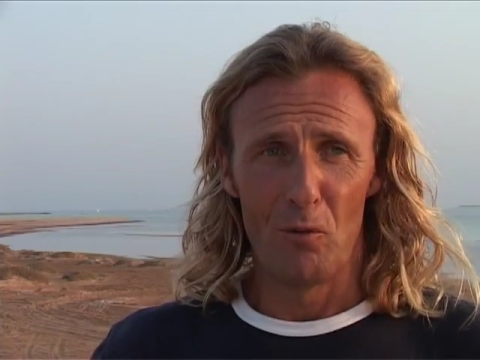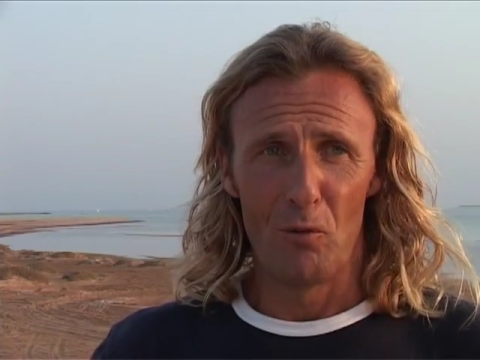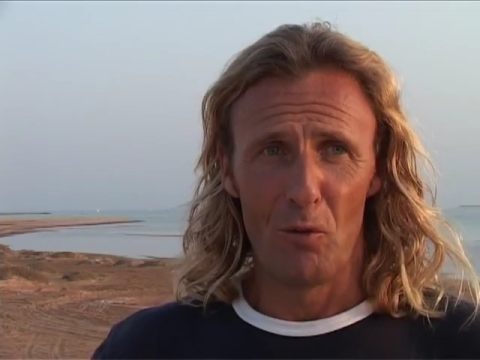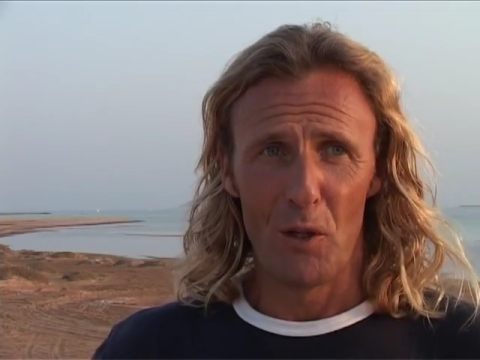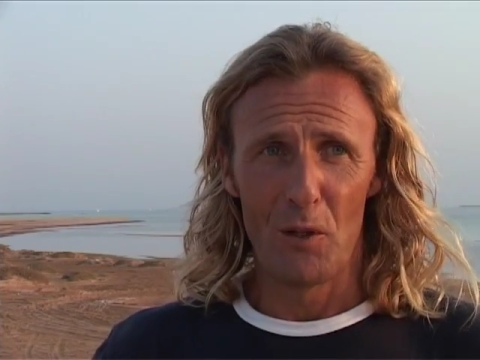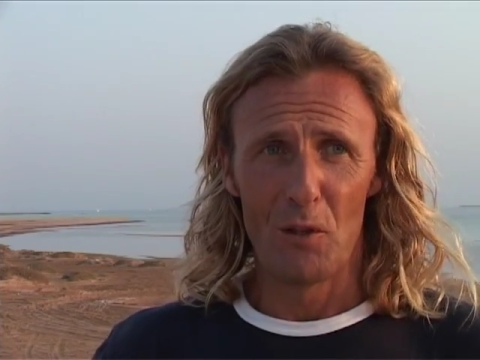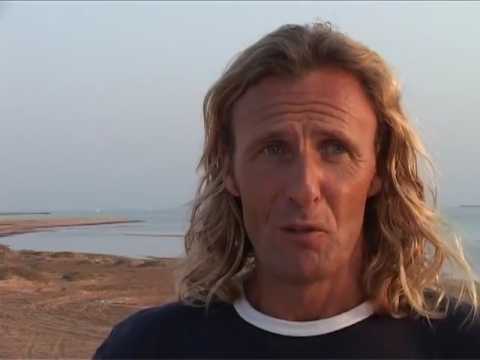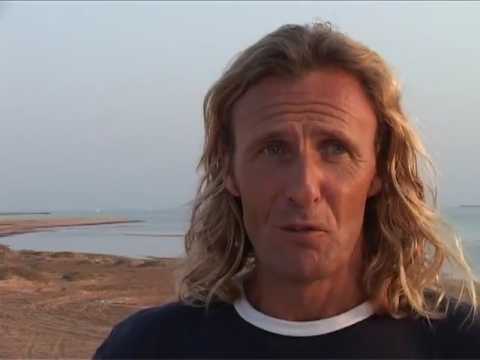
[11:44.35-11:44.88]

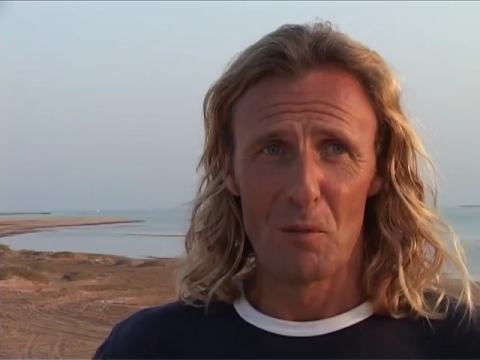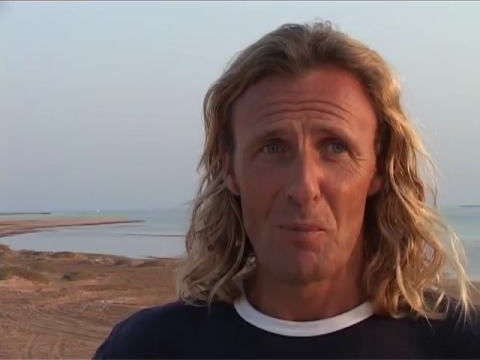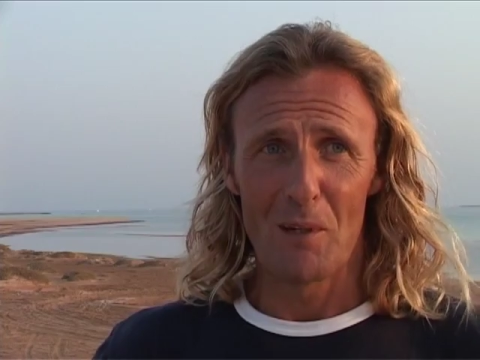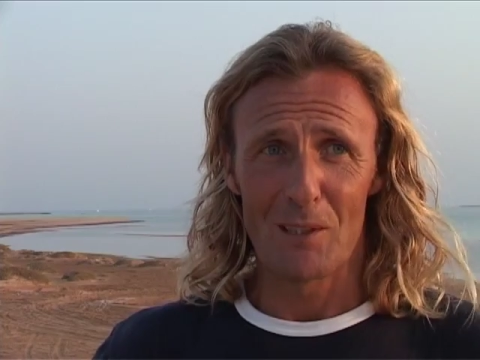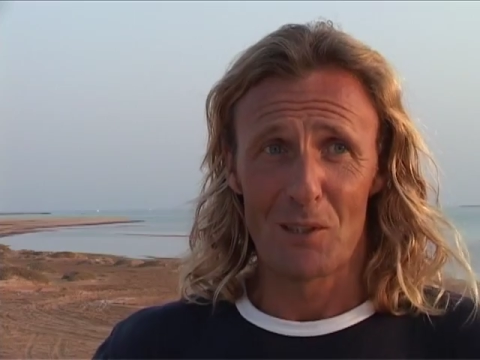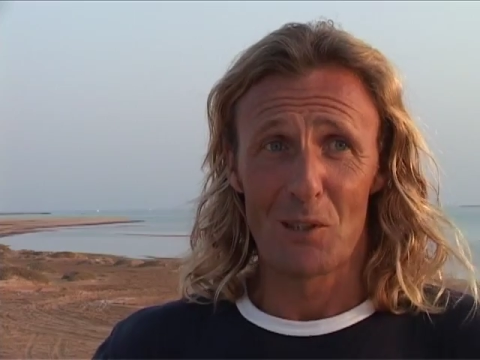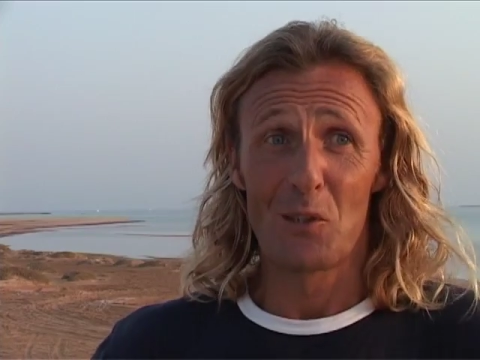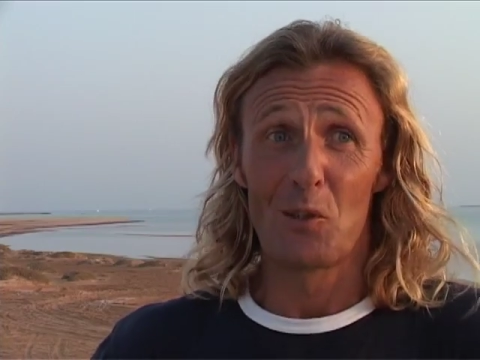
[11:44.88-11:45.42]
one of the
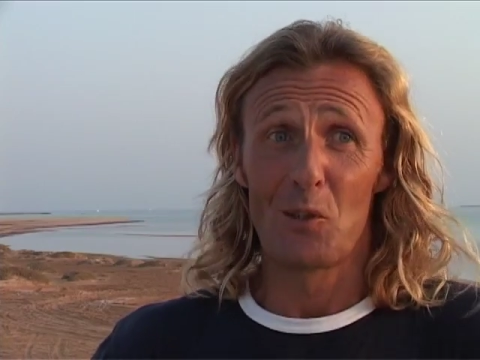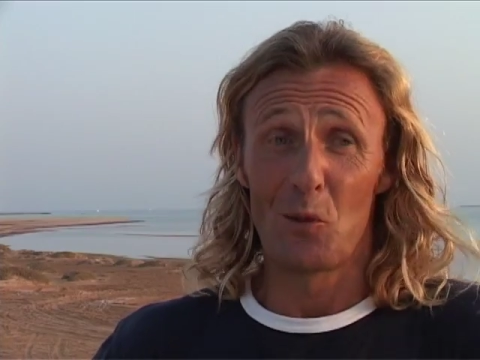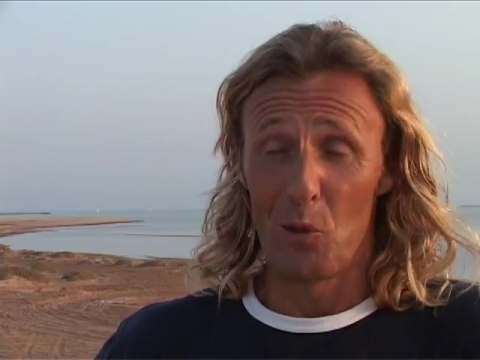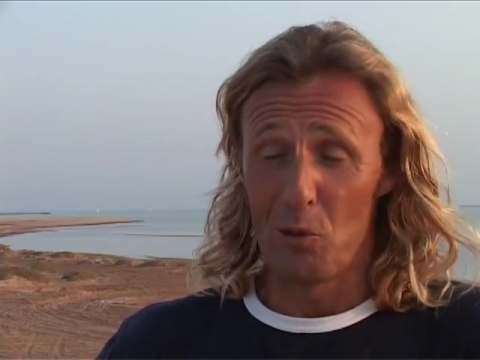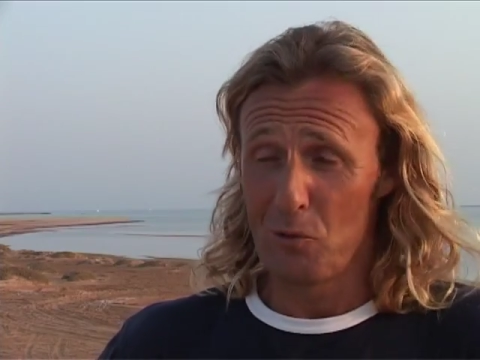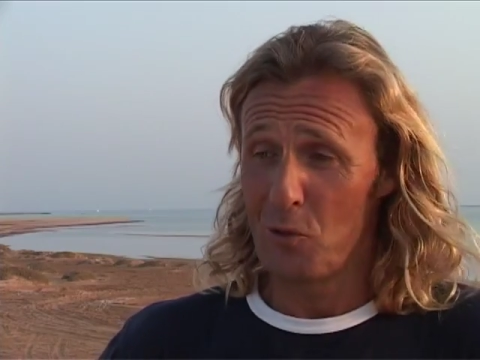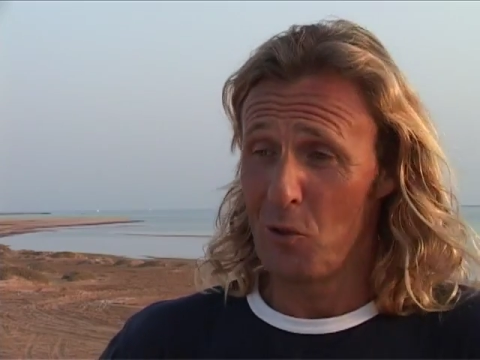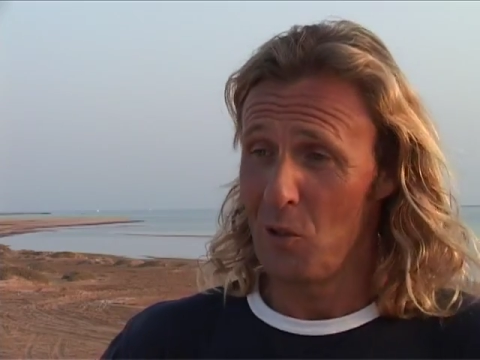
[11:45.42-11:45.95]
best
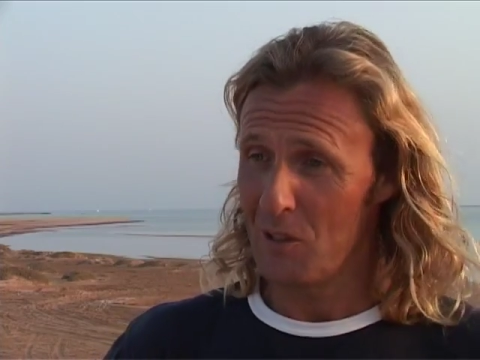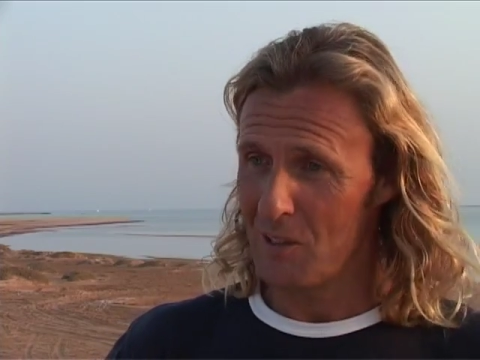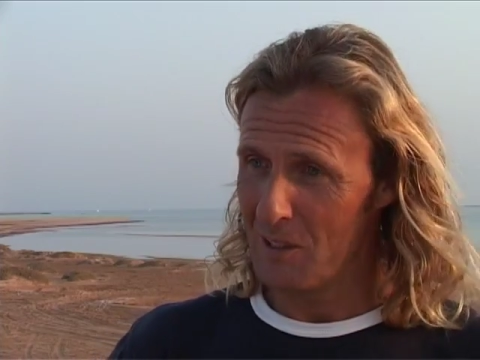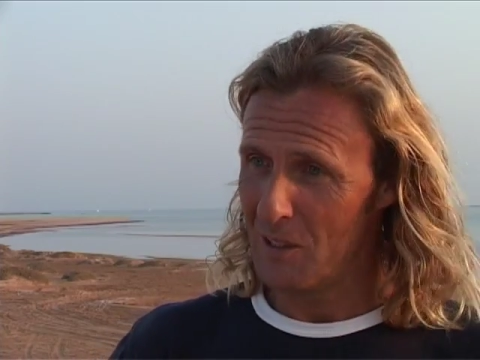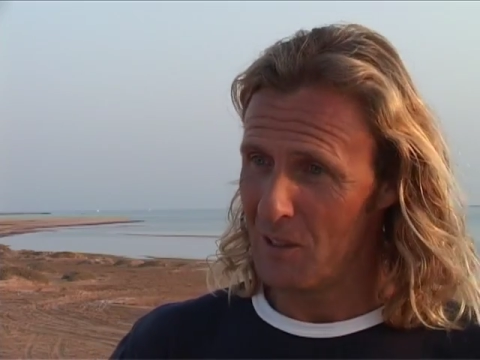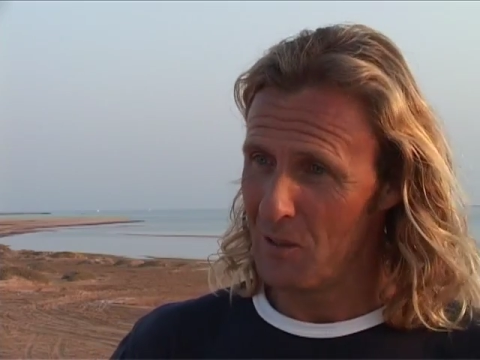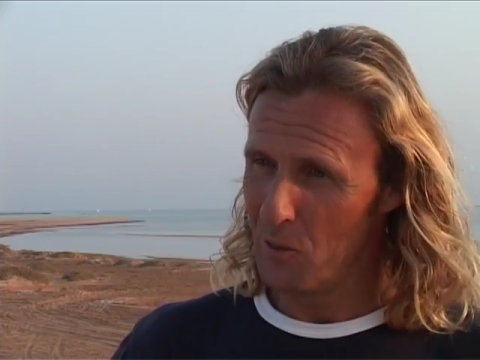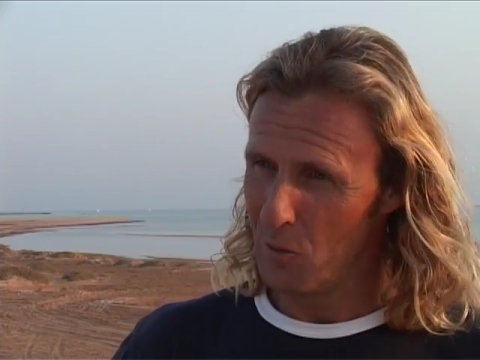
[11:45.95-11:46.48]
golf
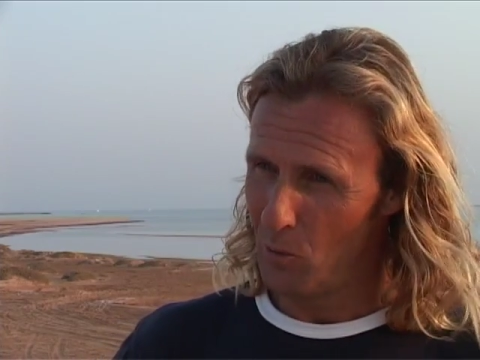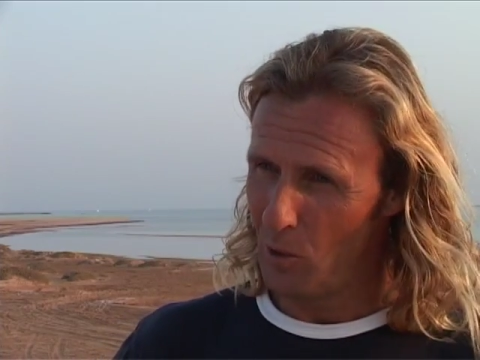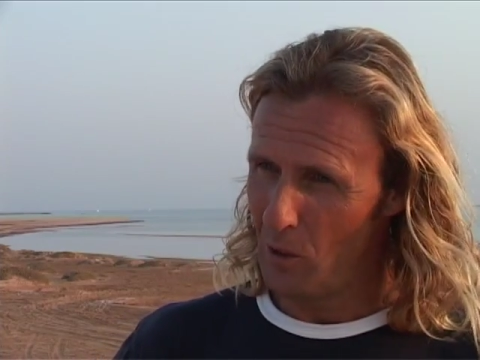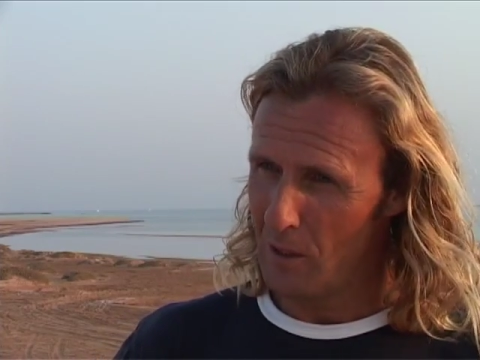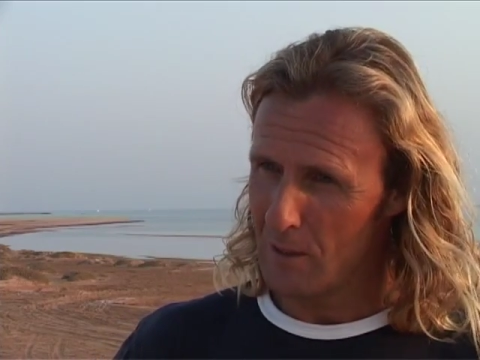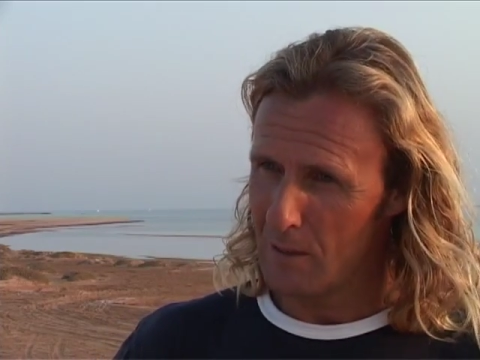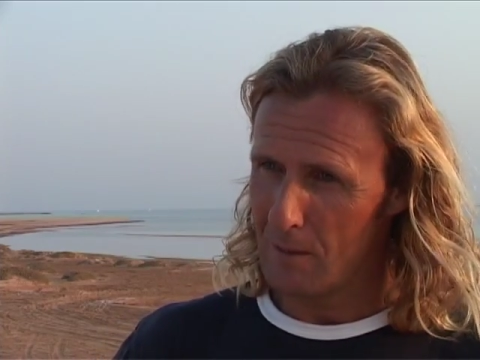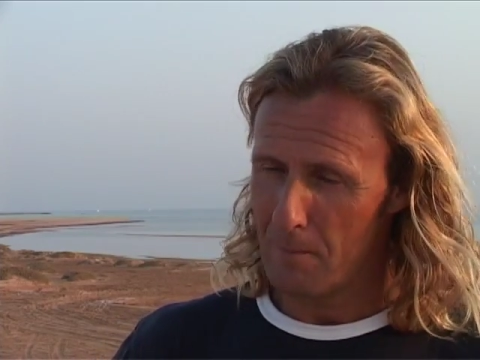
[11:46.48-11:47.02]
courses in the
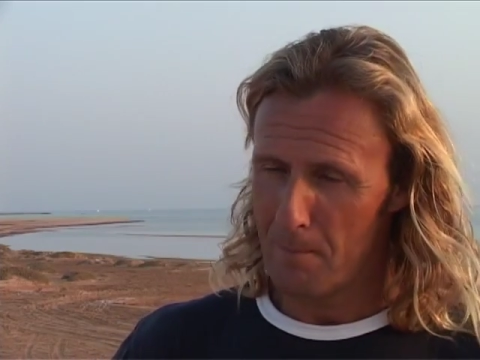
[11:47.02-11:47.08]
world.